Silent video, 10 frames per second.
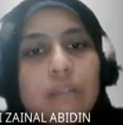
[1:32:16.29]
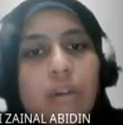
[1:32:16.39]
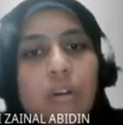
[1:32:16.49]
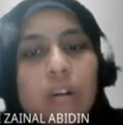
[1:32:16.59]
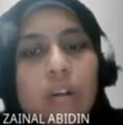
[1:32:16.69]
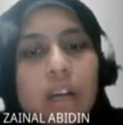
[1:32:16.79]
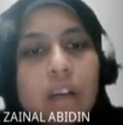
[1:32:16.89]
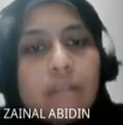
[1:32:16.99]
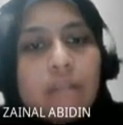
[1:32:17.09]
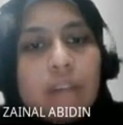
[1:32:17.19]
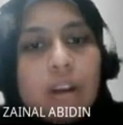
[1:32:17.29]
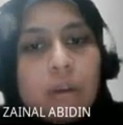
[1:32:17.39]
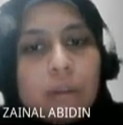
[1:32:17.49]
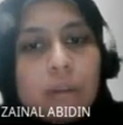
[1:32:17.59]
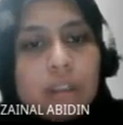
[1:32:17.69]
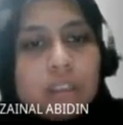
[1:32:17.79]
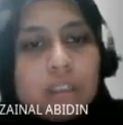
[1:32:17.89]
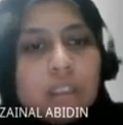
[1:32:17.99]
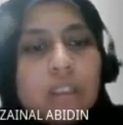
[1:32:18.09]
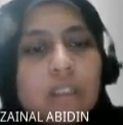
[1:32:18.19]
or direct file operation.
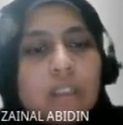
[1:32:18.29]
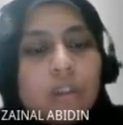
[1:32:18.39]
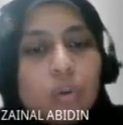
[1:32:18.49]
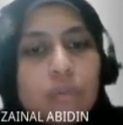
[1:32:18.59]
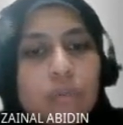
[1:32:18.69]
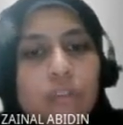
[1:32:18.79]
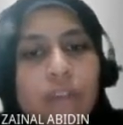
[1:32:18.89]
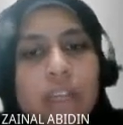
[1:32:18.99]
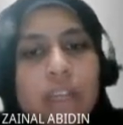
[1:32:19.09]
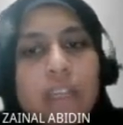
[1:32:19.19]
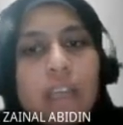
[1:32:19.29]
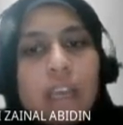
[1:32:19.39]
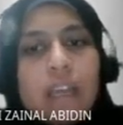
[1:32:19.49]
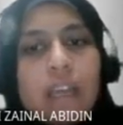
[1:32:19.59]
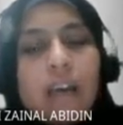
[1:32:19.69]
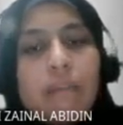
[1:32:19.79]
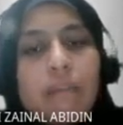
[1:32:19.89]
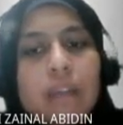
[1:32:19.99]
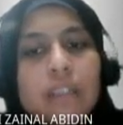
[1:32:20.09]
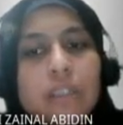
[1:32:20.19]
Good for finding and update
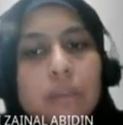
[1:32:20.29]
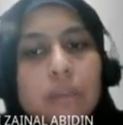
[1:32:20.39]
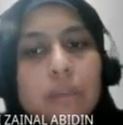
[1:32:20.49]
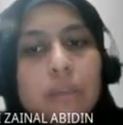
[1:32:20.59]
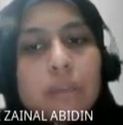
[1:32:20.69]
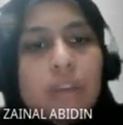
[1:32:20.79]
a specific